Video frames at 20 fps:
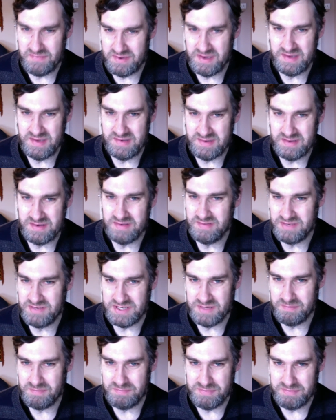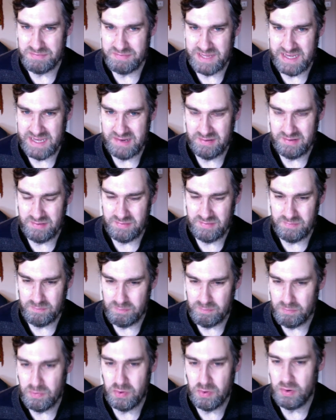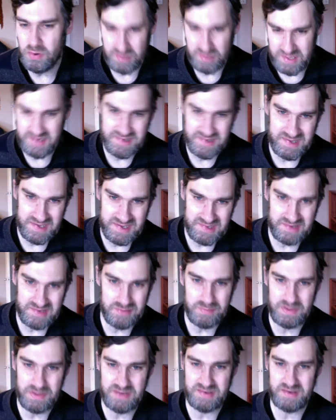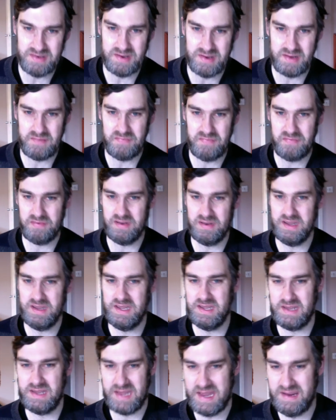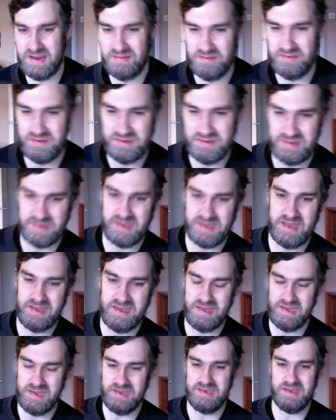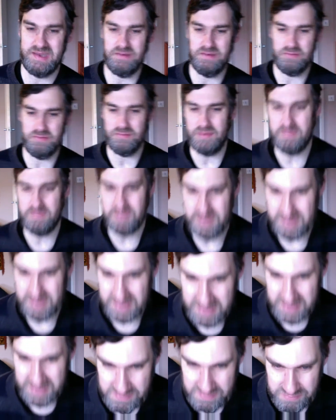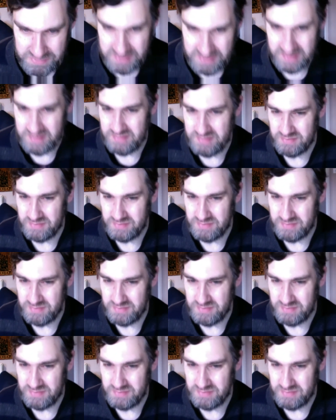do jump about more because there's almost like three characters that they deal with in the episode,